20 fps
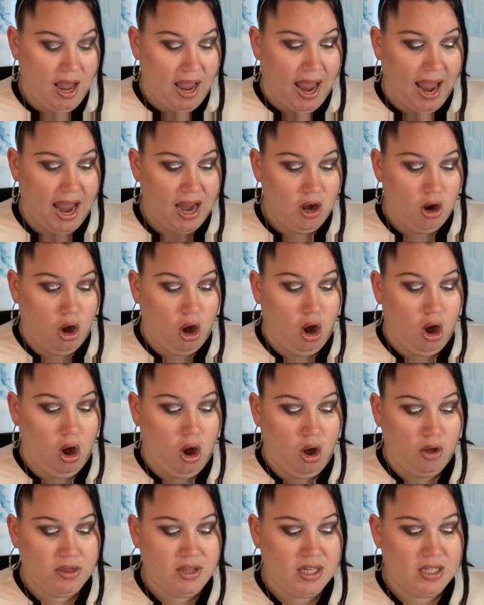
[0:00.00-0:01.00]
And
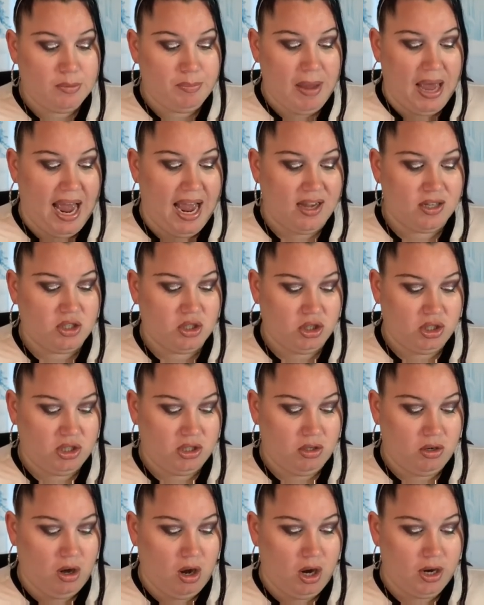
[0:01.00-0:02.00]
all these bags are
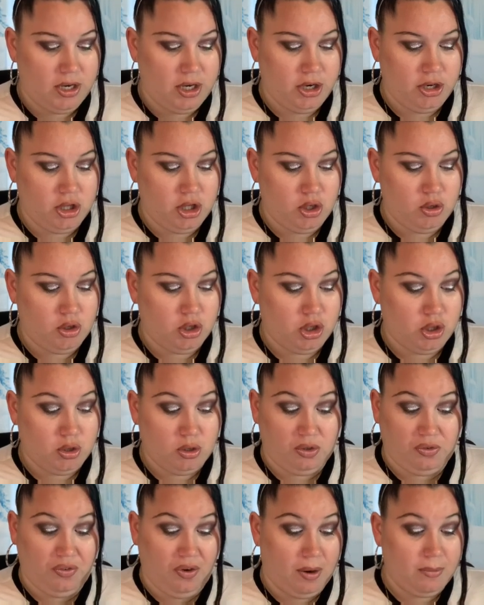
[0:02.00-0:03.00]
still on here that you could
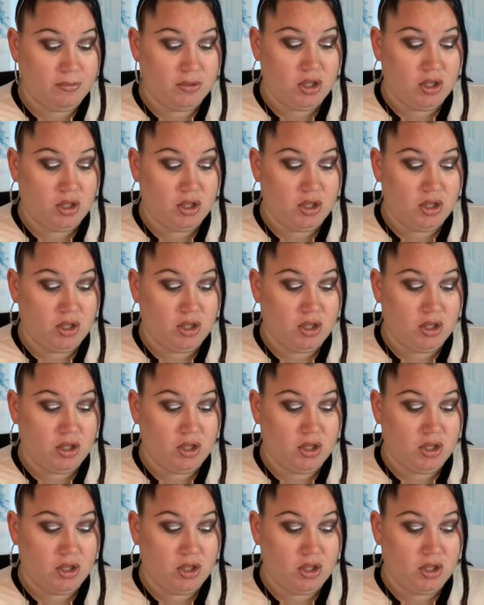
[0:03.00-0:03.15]
choose from.